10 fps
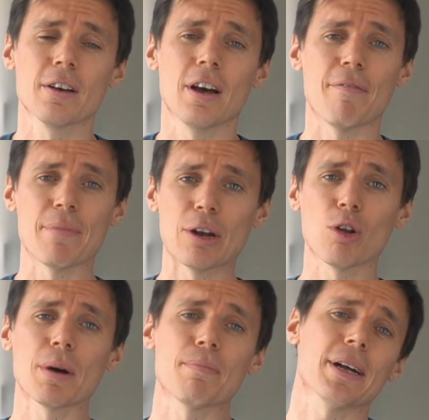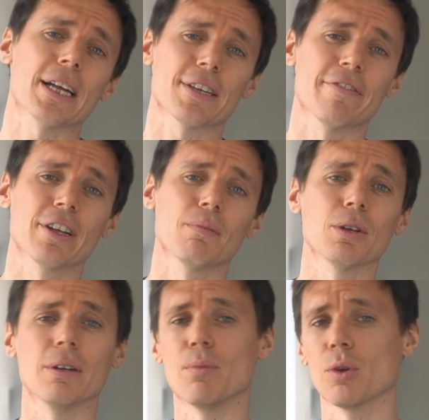I've made all my plans
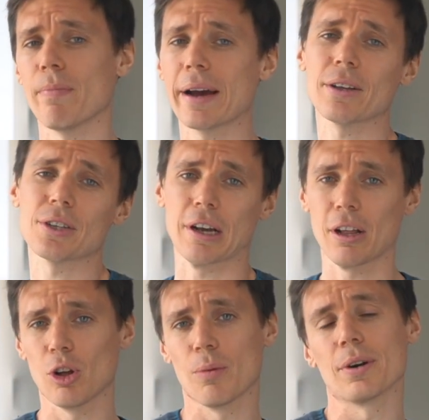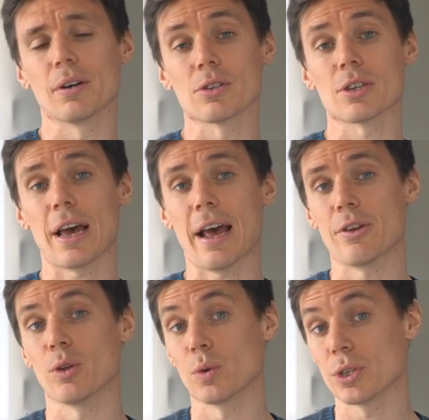available in both miles and kilometers, and
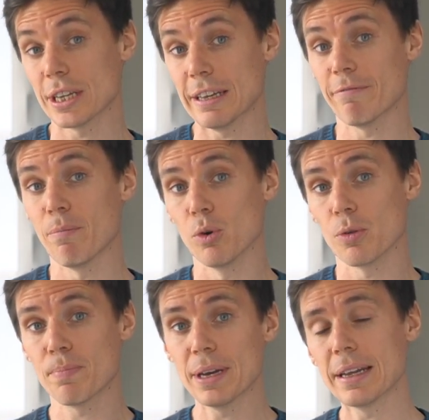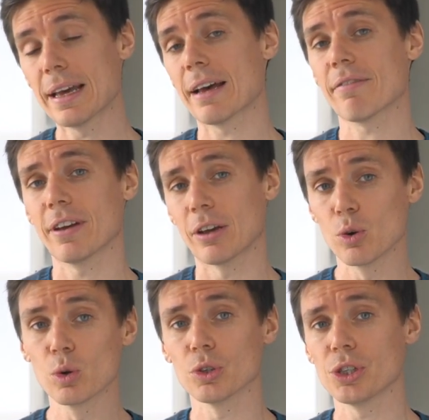you'll receive both PDF and
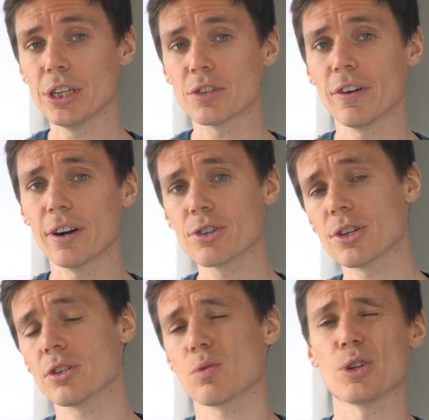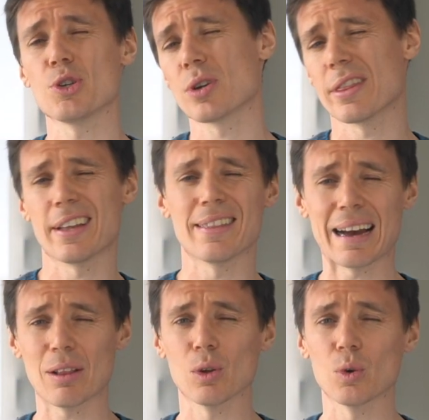Google Sheets versions, which you can then
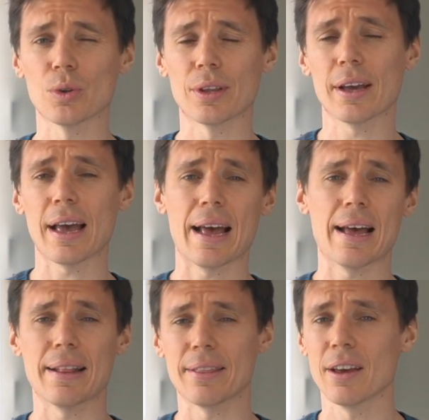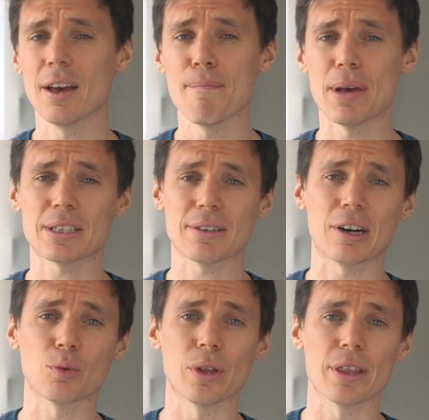download and mess
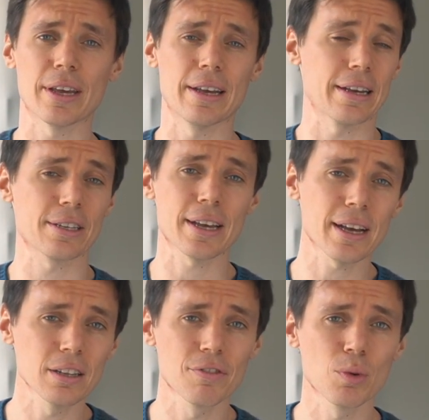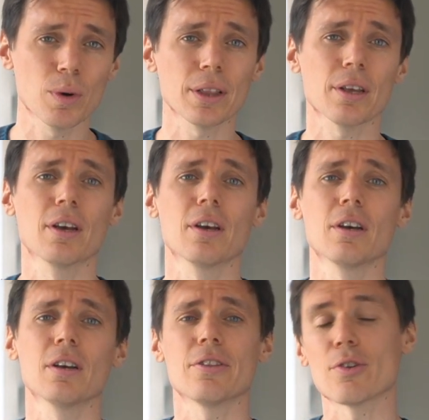around with in Excel if you want.
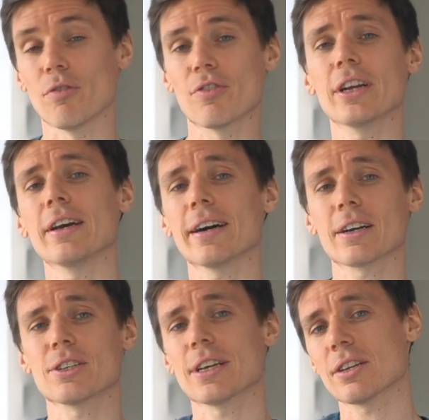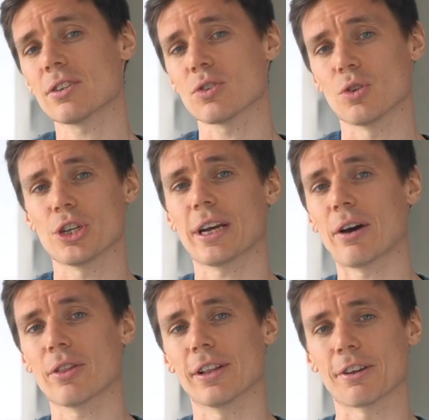They're all free to access, so check
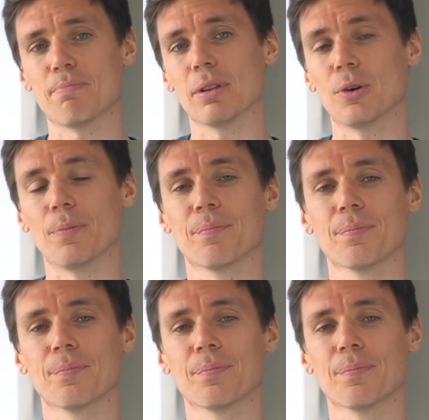out the links below.